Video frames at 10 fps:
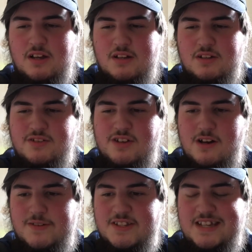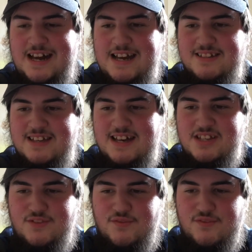Serving size, it
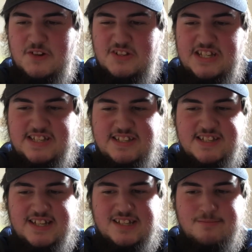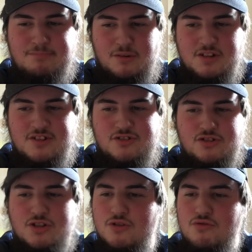has
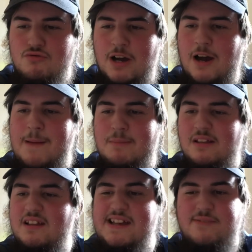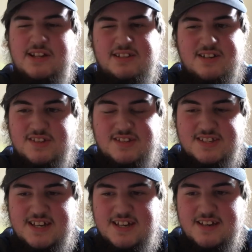36.2, I believe. It doesn't
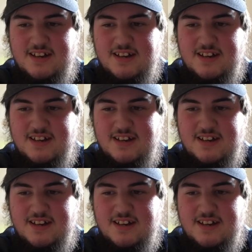say,